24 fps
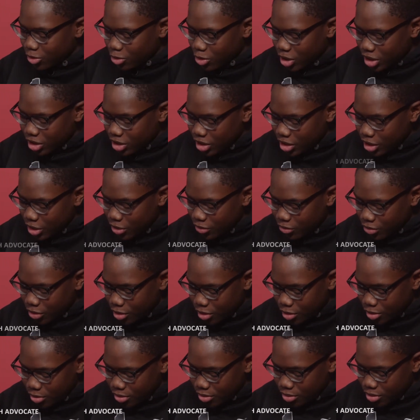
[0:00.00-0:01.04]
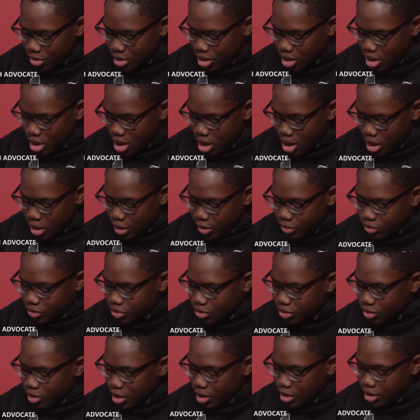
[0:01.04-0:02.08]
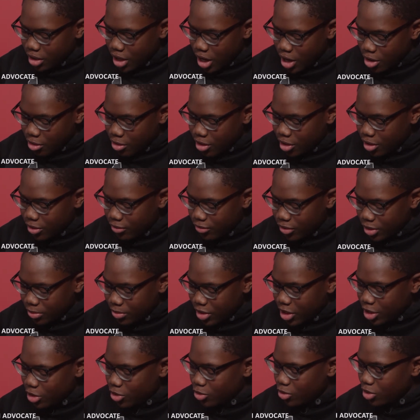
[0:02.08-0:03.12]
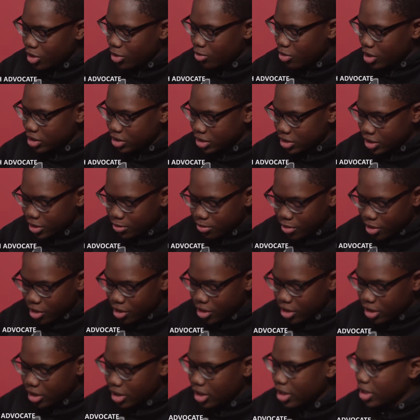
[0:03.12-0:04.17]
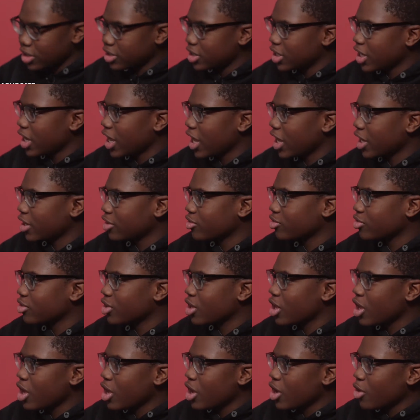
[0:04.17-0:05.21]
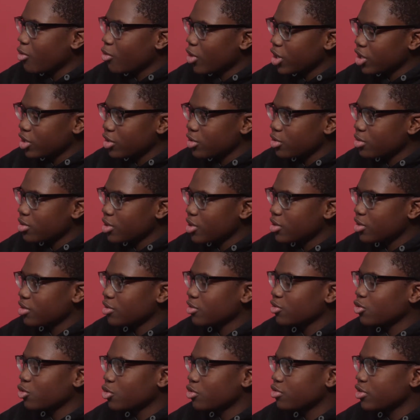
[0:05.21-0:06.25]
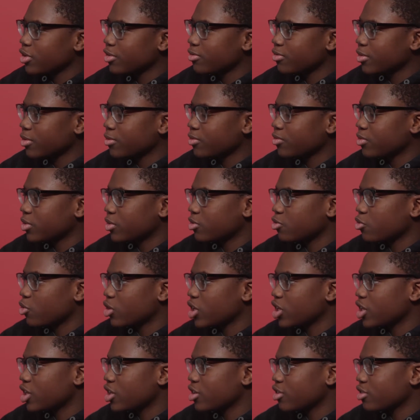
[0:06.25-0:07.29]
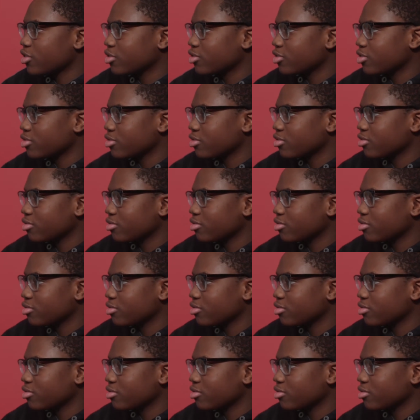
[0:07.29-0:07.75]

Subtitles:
question is from Shanera from Inglewood, Washington Park, and she asks, where do you see the school systems in 20 years?